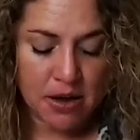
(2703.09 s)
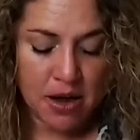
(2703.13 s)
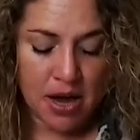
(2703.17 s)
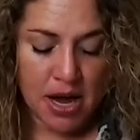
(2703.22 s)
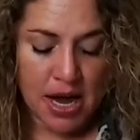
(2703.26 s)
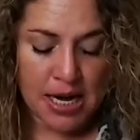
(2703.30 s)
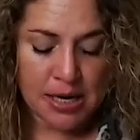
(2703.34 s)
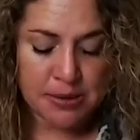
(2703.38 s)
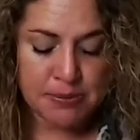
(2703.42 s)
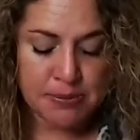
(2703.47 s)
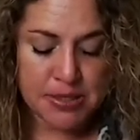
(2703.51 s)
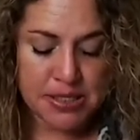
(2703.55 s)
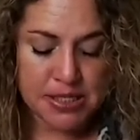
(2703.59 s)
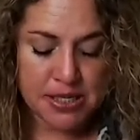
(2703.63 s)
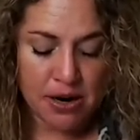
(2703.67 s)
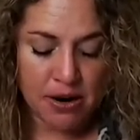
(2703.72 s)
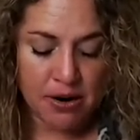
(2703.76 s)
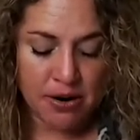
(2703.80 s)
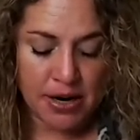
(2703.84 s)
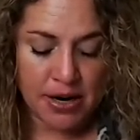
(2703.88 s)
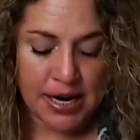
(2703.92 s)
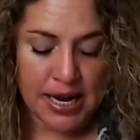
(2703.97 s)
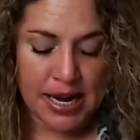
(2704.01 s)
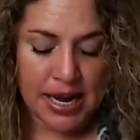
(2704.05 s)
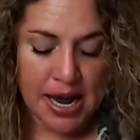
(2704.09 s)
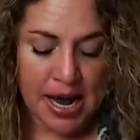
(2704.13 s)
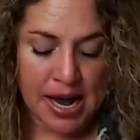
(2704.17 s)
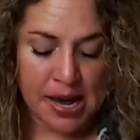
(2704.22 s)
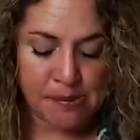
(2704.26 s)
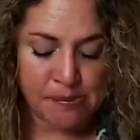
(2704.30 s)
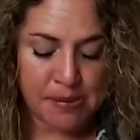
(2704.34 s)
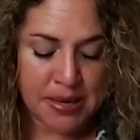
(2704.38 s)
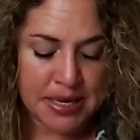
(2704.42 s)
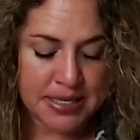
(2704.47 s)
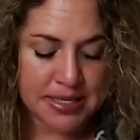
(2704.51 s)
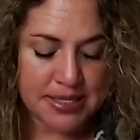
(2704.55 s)
I'm sorry, I
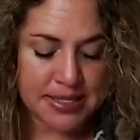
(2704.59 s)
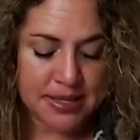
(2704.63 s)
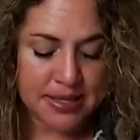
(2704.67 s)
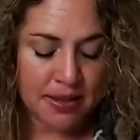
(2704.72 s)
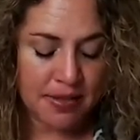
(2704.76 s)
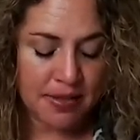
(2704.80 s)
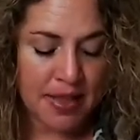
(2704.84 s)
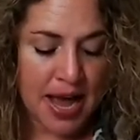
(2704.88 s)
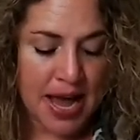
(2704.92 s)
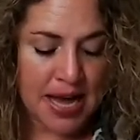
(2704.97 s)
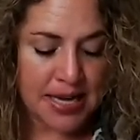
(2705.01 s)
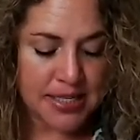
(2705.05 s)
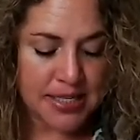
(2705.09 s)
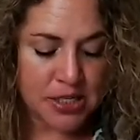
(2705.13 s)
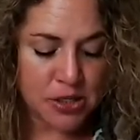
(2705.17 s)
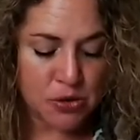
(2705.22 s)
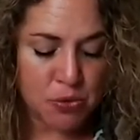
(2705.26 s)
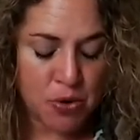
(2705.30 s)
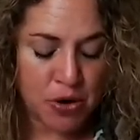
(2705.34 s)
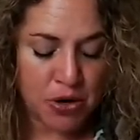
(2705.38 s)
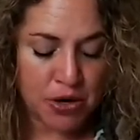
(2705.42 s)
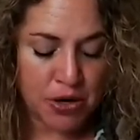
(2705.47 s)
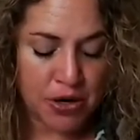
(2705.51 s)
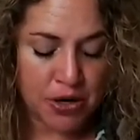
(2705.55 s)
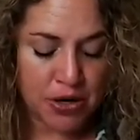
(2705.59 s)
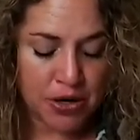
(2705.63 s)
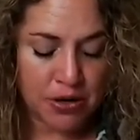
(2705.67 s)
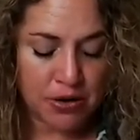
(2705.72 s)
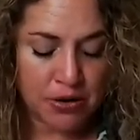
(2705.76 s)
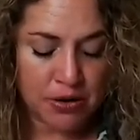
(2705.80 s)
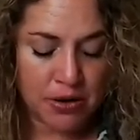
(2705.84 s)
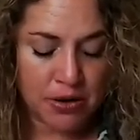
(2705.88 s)
missed the last word.